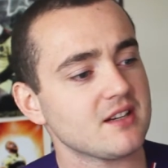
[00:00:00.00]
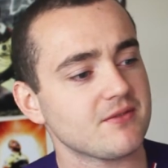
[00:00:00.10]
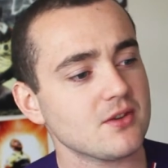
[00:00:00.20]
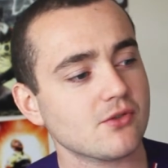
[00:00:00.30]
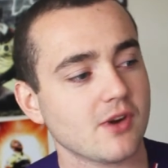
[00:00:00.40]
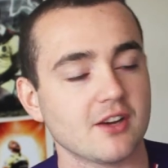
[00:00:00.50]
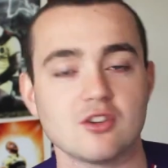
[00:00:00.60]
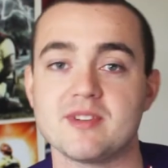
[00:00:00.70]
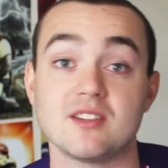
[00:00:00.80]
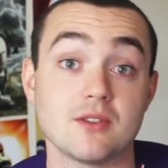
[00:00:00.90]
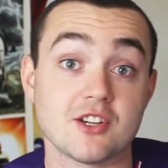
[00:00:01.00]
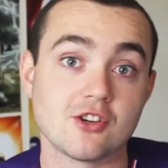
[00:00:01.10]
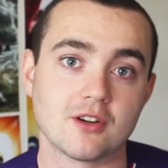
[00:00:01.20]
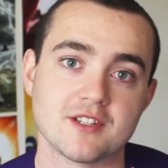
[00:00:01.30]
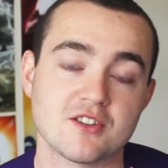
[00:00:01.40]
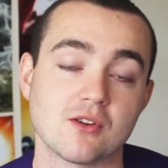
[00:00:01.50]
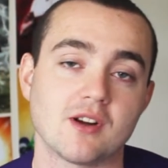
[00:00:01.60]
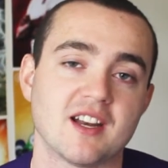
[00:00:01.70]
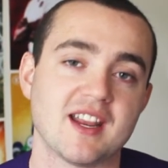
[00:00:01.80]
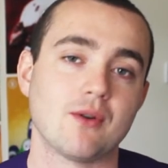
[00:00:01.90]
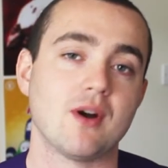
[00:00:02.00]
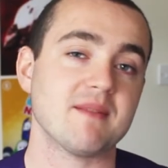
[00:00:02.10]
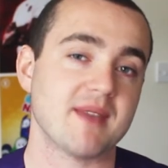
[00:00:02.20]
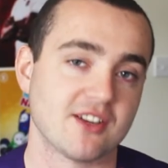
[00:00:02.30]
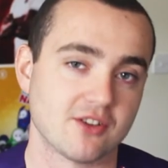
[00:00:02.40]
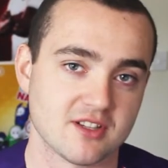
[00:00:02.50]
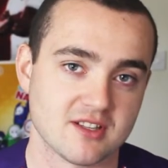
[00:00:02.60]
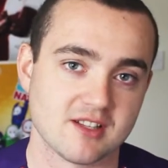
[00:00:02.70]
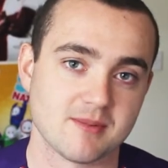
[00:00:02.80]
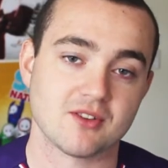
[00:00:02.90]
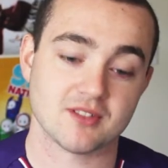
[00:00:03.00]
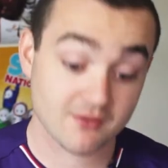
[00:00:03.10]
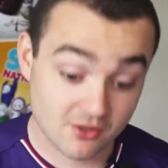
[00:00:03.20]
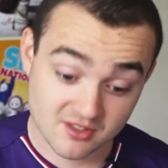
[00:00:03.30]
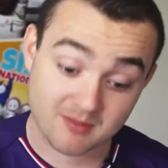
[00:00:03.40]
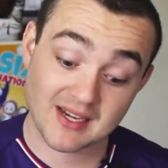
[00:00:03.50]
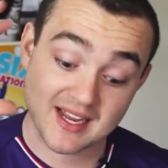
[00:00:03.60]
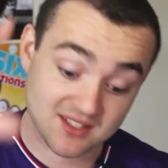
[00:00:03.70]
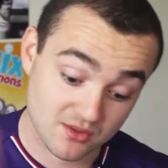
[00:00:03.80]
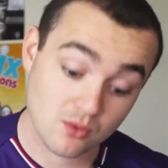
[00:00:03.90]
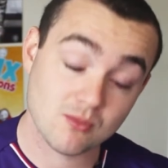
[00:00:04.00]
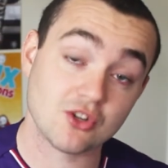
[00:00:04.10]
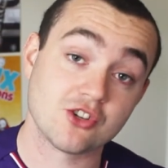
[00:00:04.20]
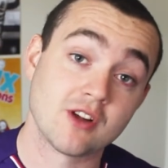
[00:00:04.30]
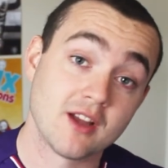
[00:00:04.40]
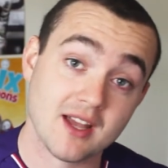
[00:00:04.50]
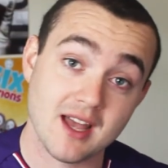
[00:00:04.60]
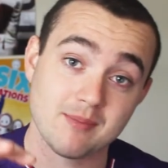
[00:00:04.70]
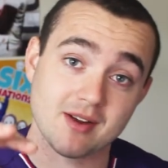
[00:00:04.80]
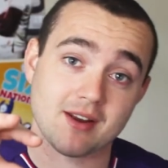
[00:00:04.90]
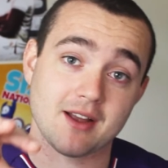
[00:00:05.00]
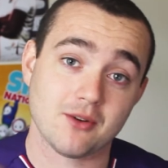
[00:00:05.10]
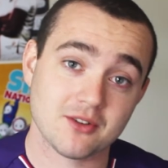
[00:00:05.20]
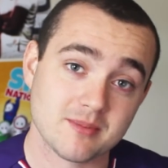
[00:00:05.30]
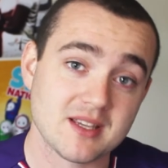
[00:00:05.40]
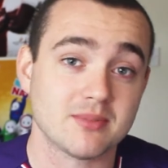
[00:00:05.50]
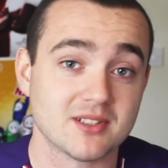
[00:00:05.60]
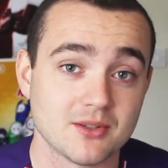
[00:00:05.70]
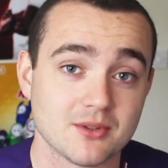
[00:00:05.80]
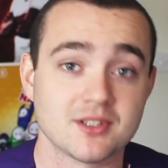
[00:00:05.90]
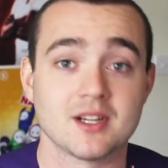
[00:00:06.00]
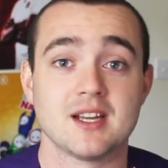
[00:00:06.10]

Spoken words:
the future I'm going to be doing a jersey tutorial on how I make jerseys, because I've just complained so much about how other people do it